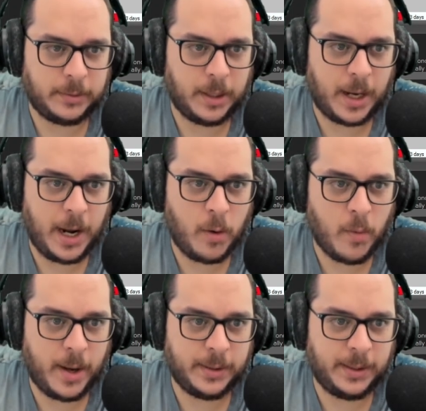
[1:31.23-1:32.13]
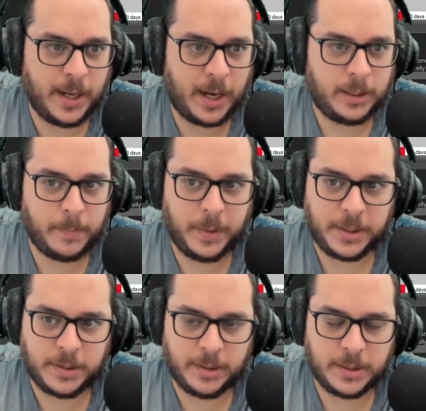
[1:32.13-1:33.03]
I want the item
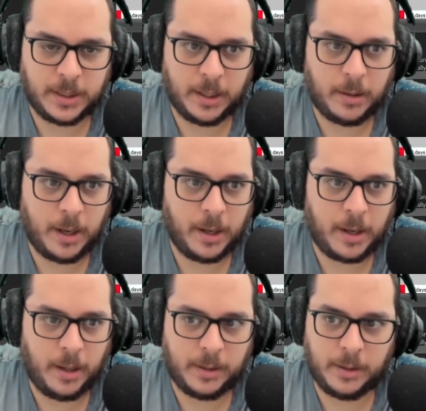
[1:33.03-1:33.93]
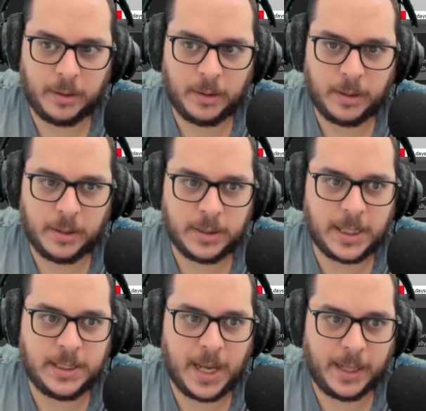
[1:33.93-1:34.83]
picture instead. I,
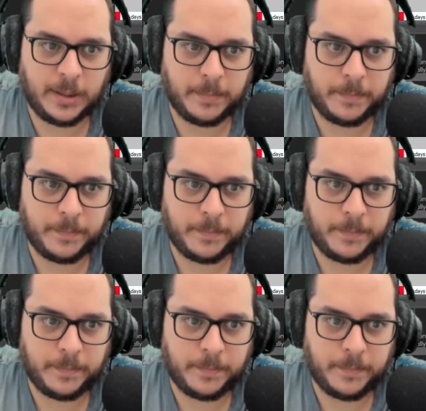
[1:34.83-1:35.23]
just the item.